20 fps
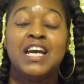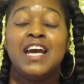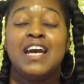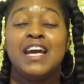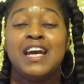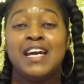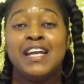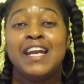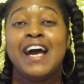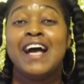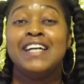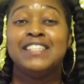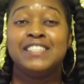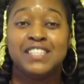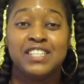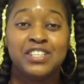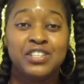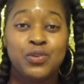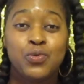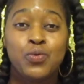and I
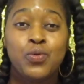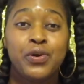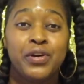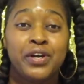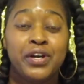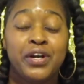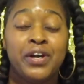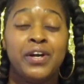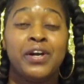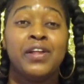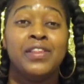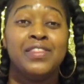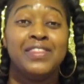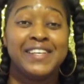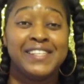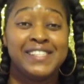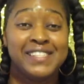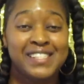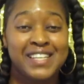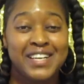did order
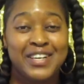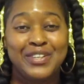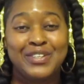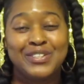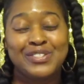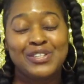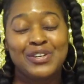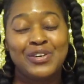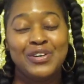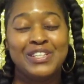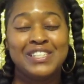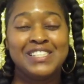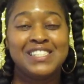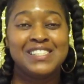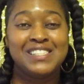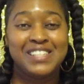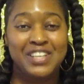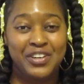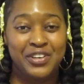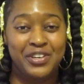the stickers on
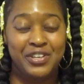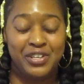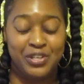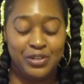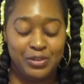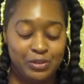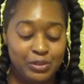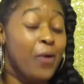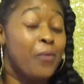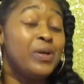Sticker You.